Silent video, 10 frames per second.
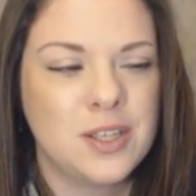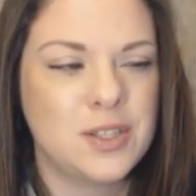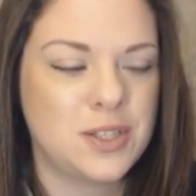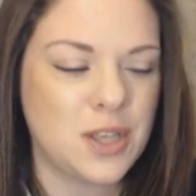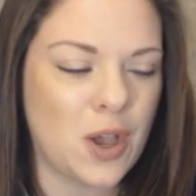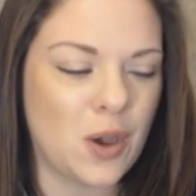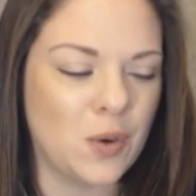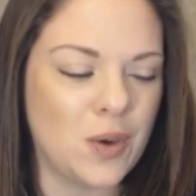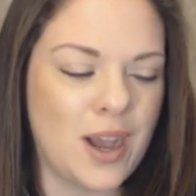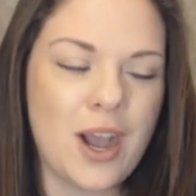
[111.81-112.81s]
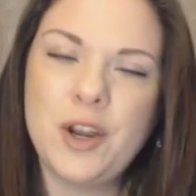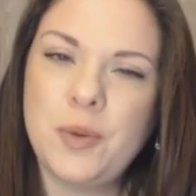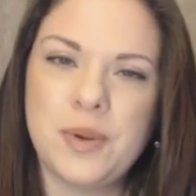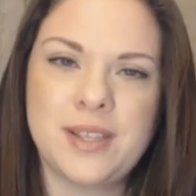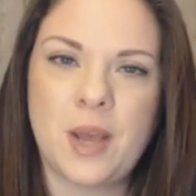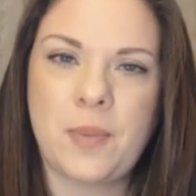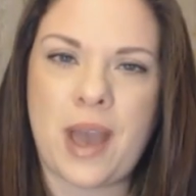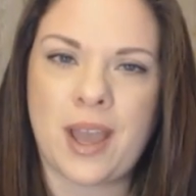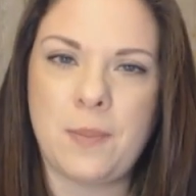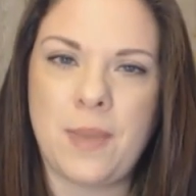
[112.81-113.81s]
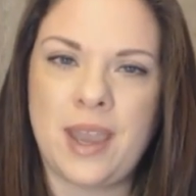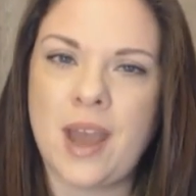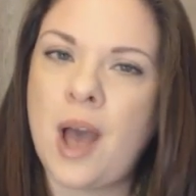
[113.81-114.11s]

So 100% alpaca may